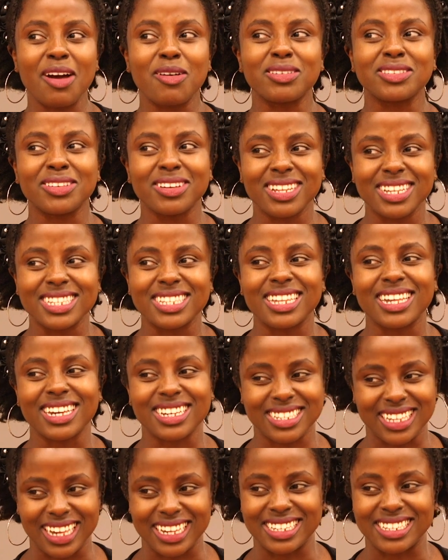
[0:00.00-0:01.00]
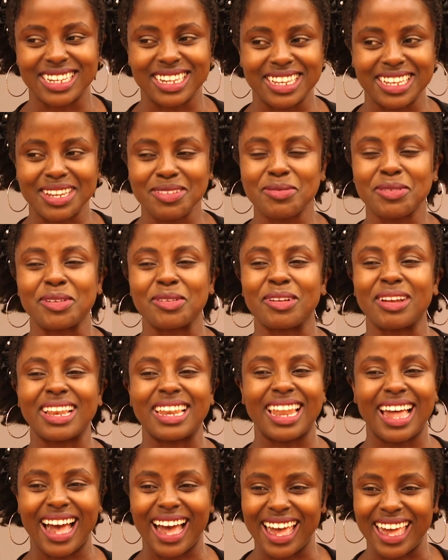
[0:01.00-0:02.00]
I was honestly excited, let me not
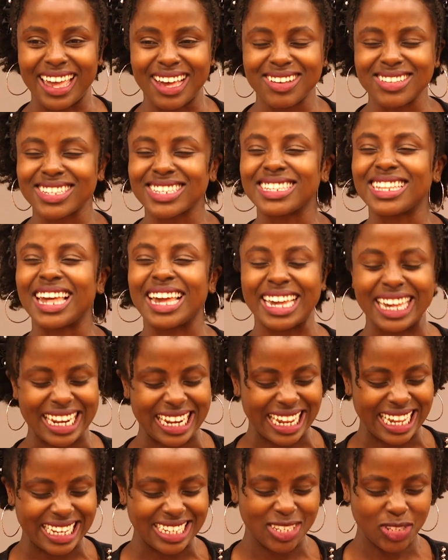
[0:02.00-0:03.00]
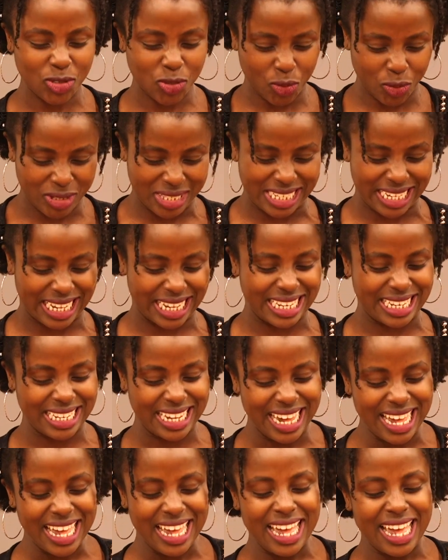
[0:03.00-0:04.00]
lie. I was just like red sorted,
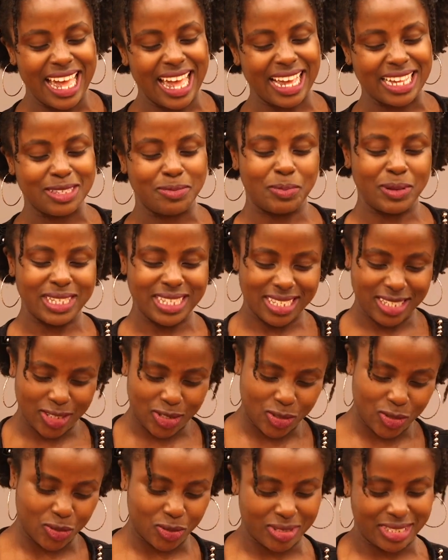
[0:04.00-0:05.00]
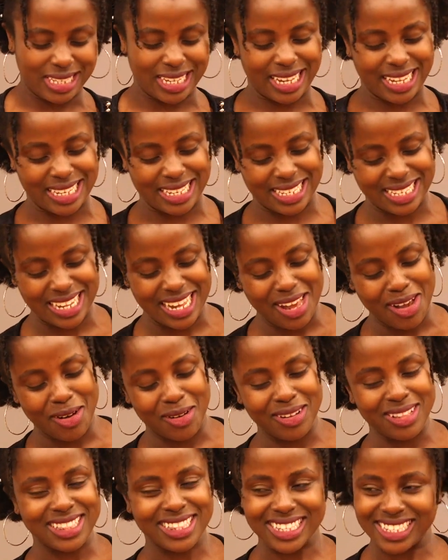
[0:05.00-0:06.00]
expenses sorted,
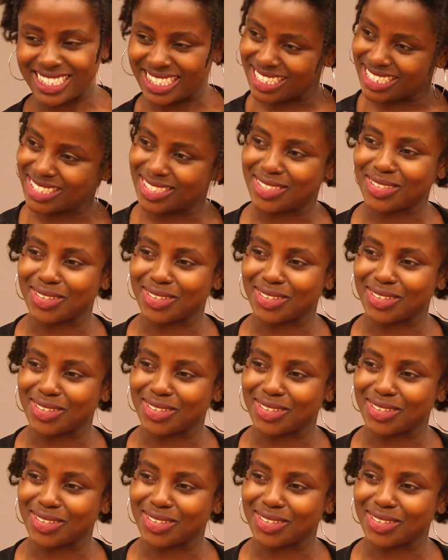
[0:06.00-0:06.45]
all these things